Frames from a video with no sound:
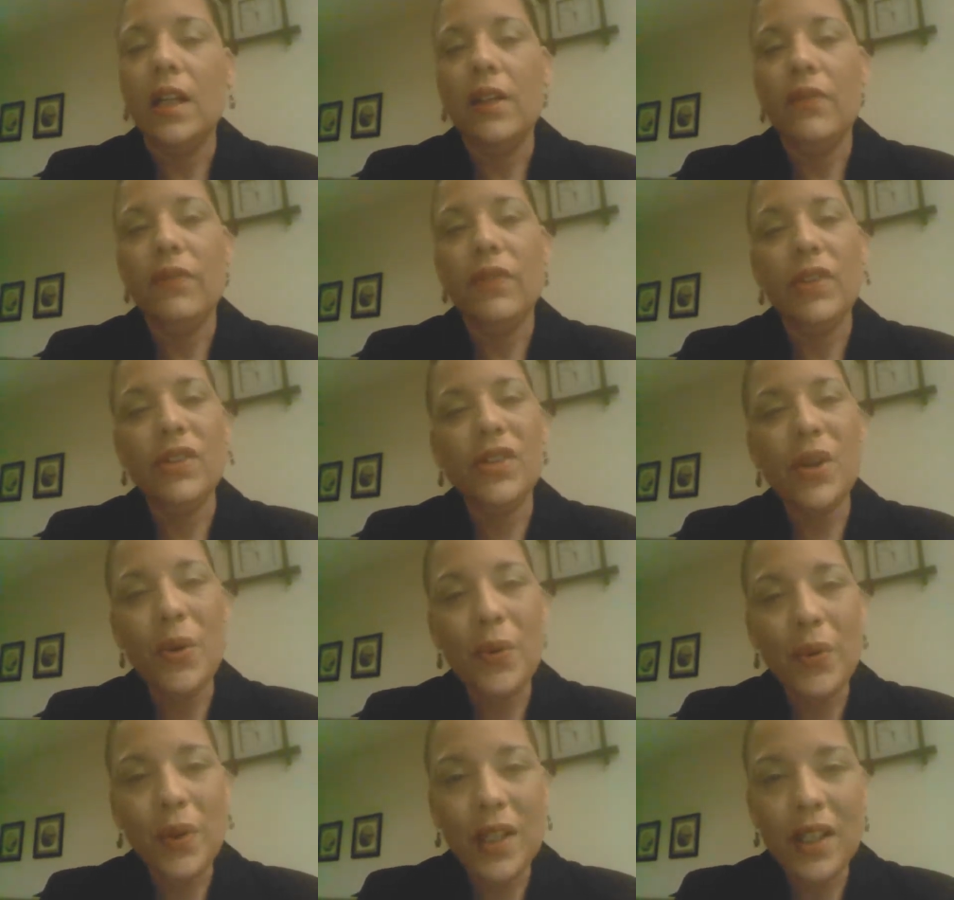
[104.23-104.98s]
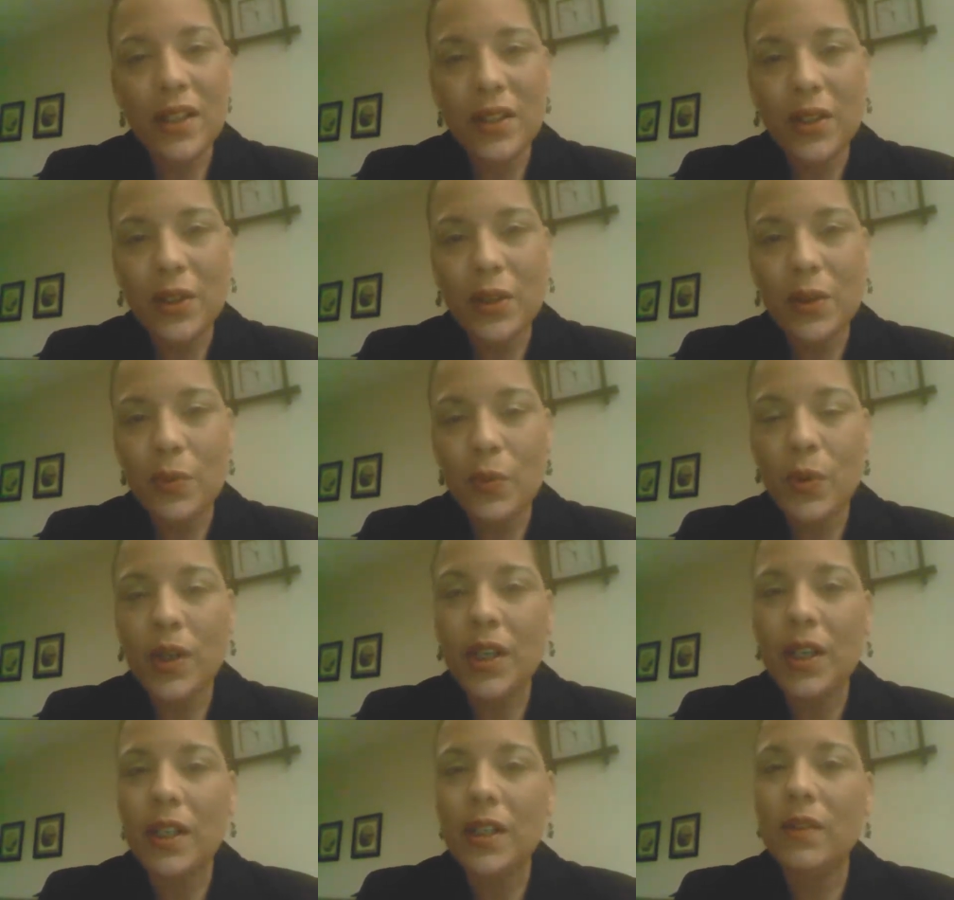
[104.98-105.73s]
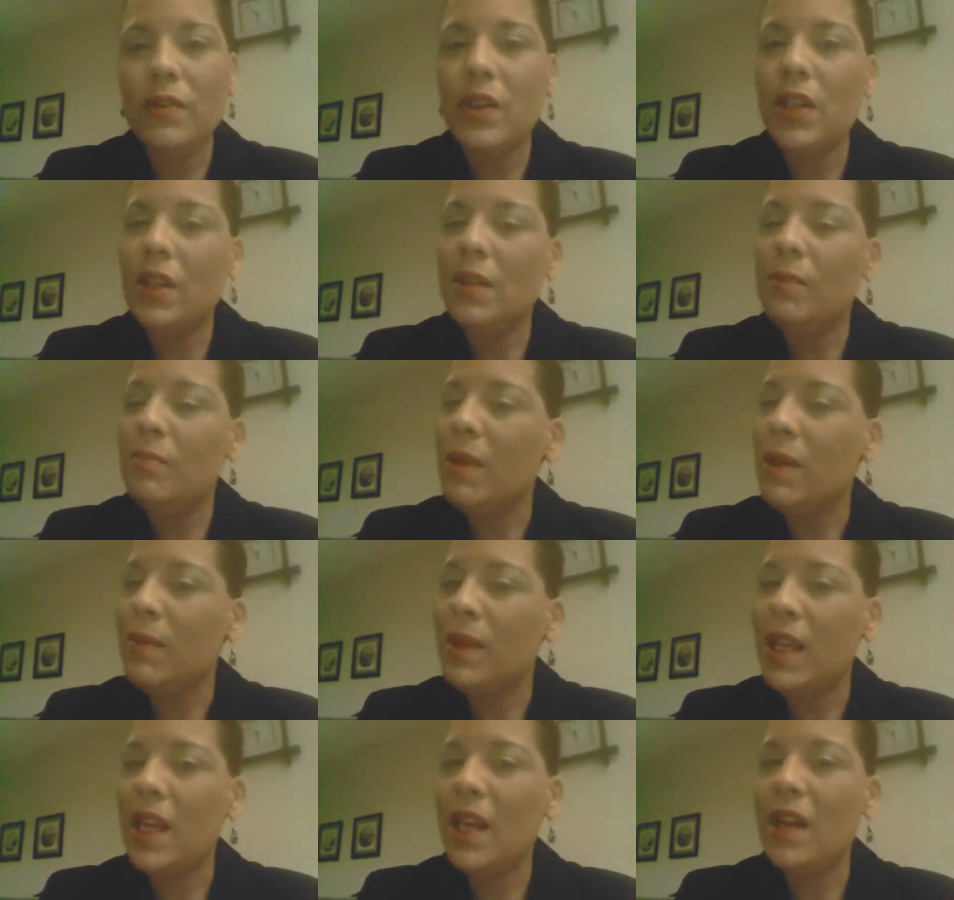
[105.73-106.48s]
If you don't get a good one,
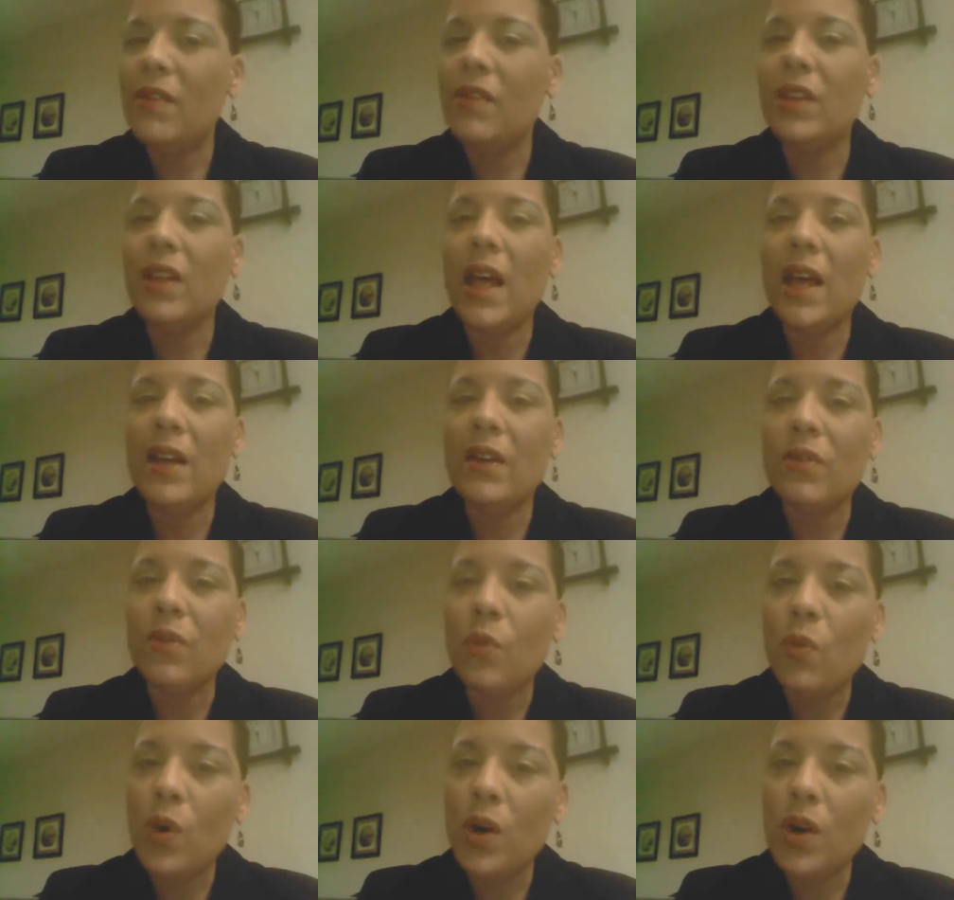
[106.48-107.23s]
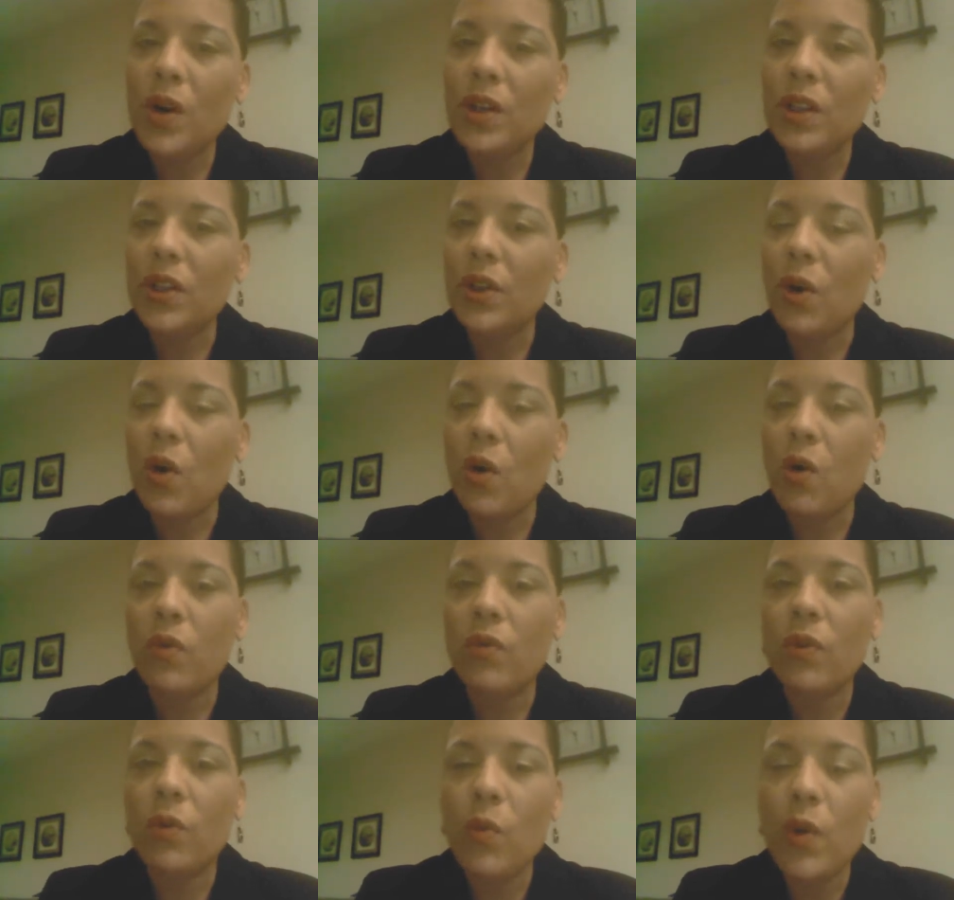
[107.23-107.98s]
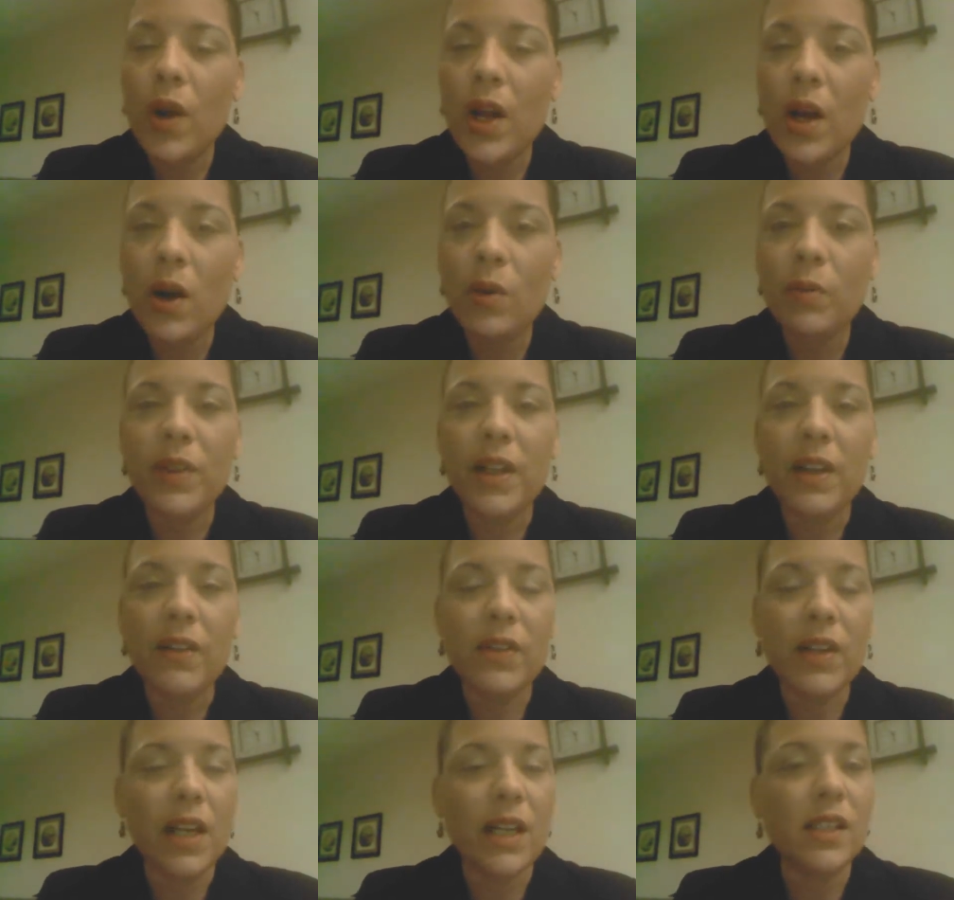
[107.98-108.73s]
maybe they have a lot of work, they're overwhelmed,
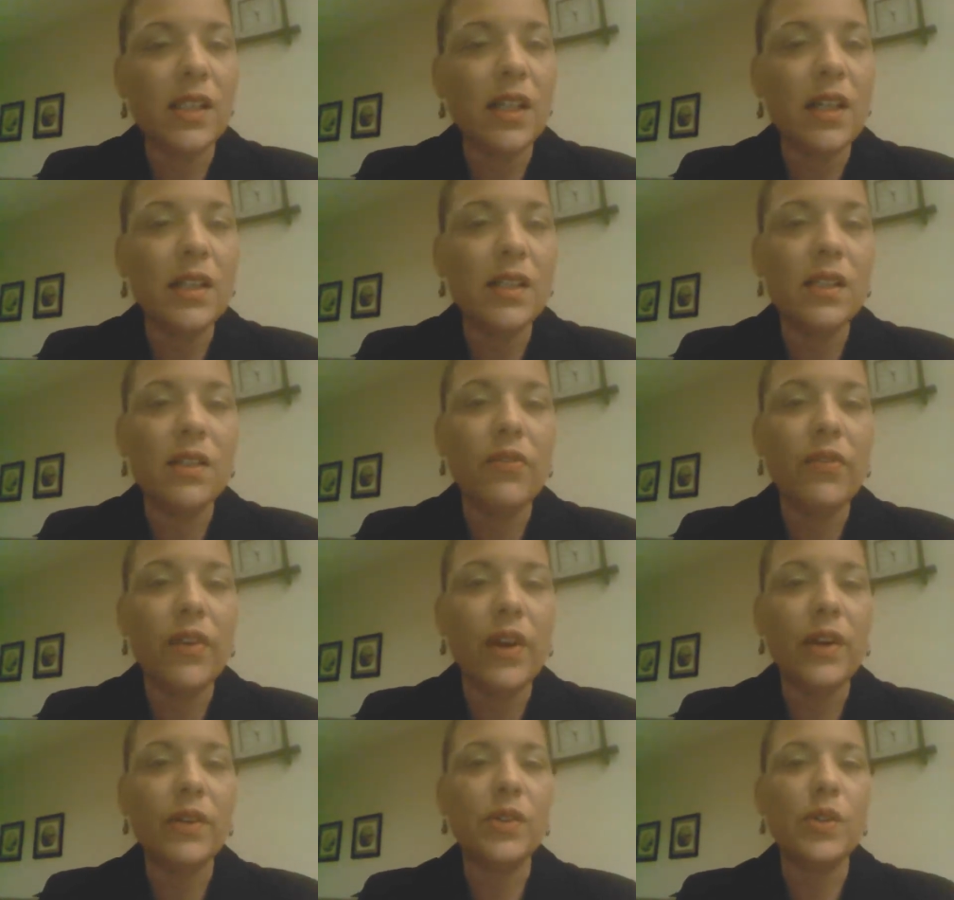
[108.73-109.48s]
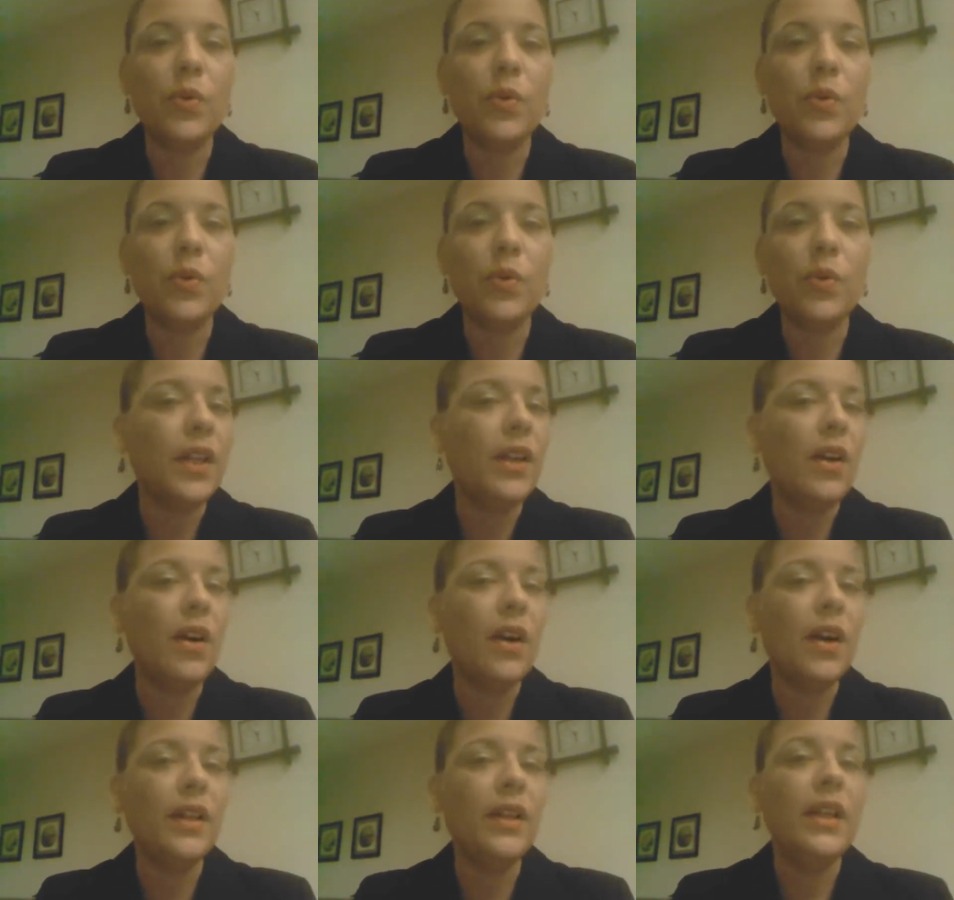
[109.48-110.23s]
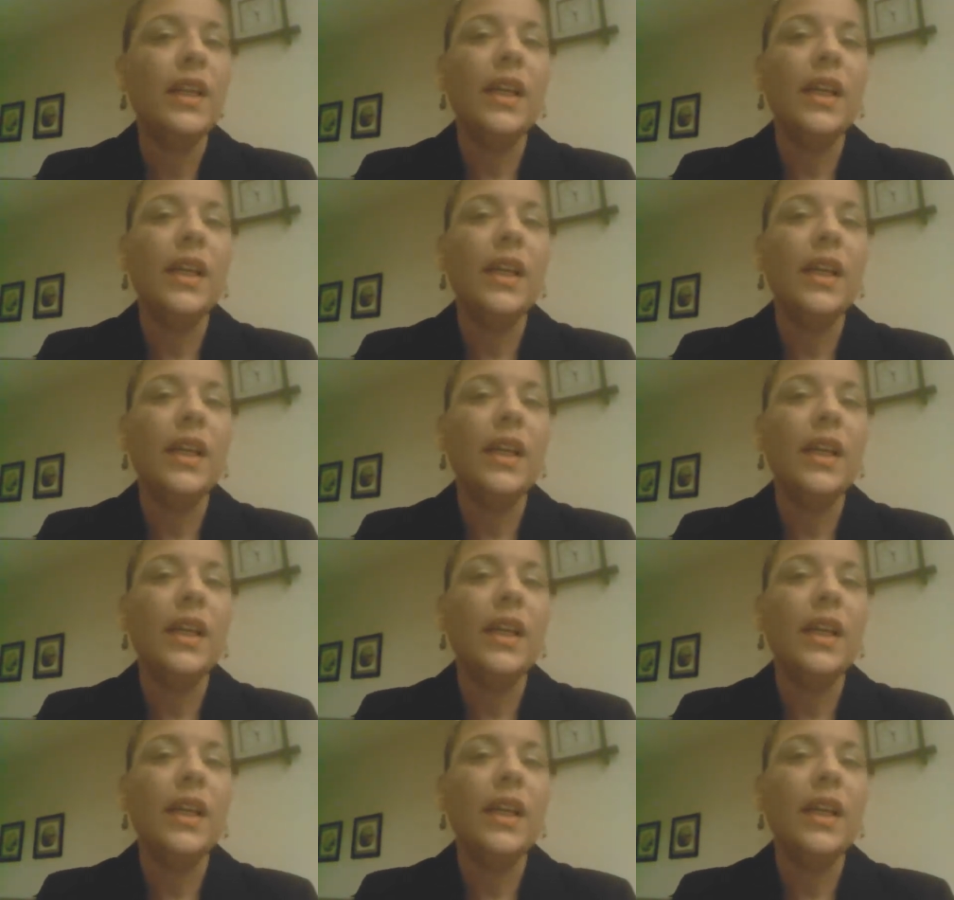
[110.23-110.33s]
they've got tons of files they're working on,